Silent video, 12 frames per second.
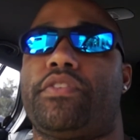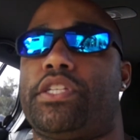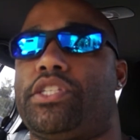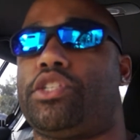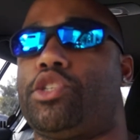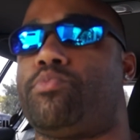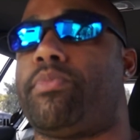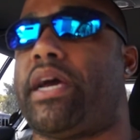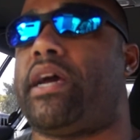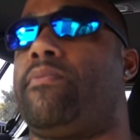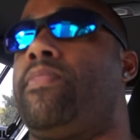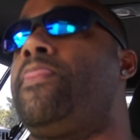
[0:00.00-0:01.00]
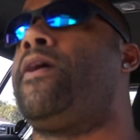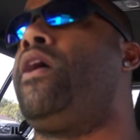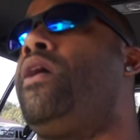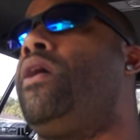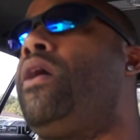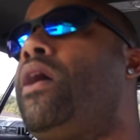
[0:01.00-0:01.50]
is just bad.
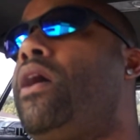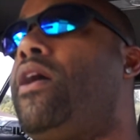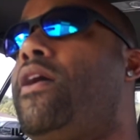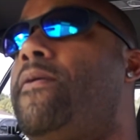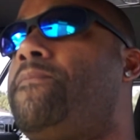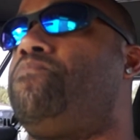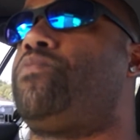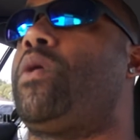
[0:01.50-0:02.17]
I